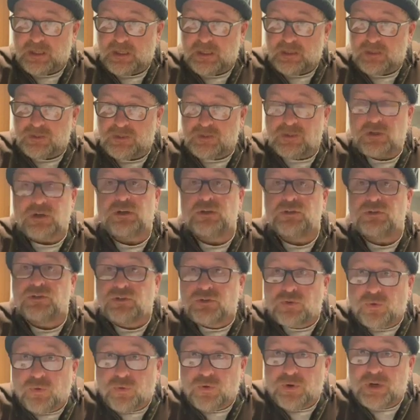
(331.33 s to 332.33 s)
certain
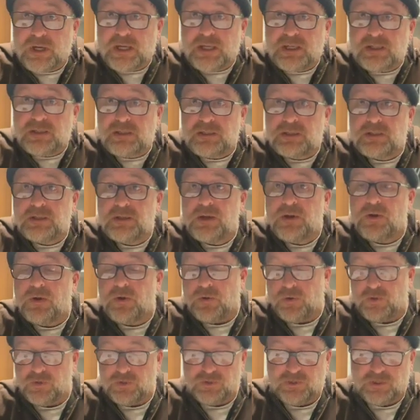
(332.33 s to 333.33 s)
stories
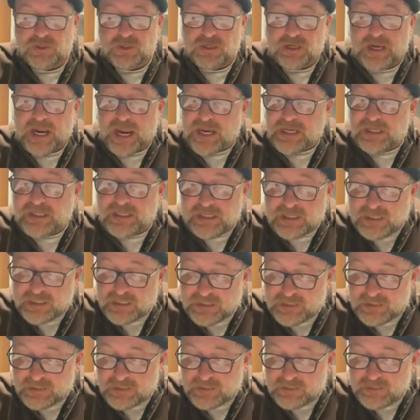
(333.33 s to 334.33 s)
or certain
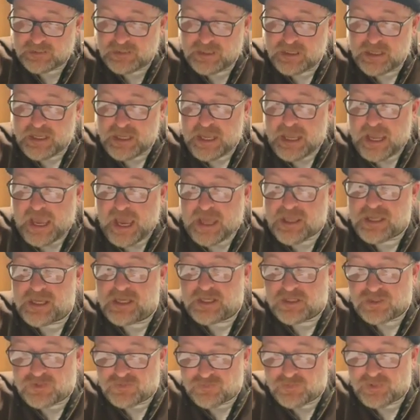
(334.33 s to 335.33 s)
ideas, I think
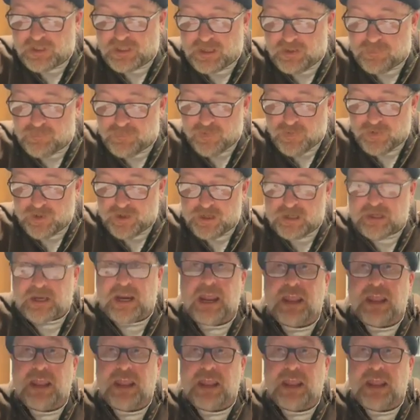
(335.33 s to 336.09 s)
is really important.